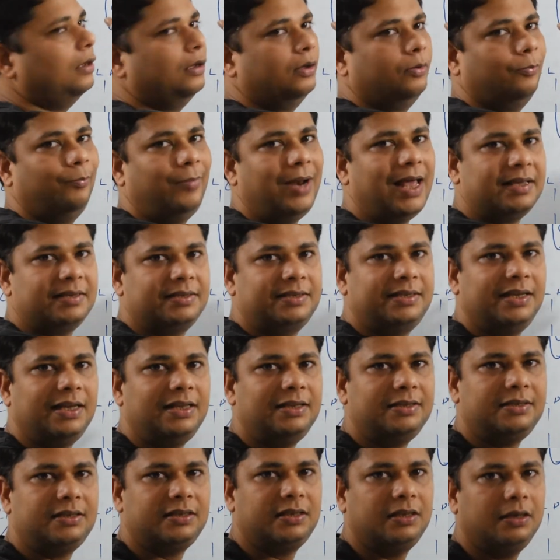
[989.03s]
blast
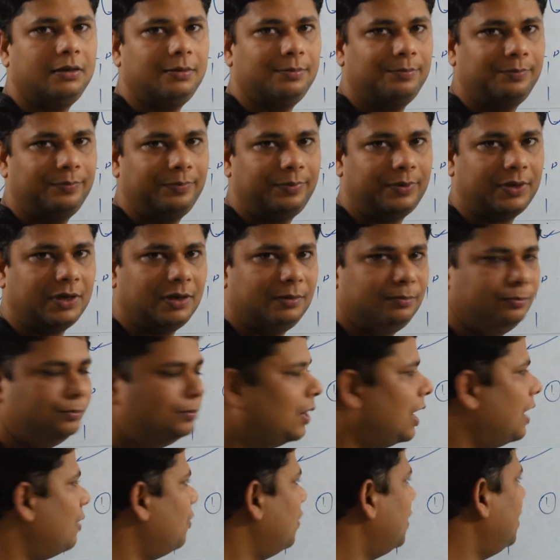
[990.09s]
cells from
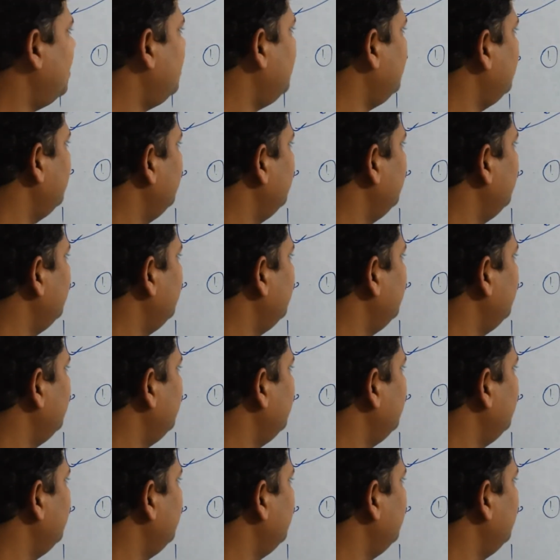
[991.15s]
our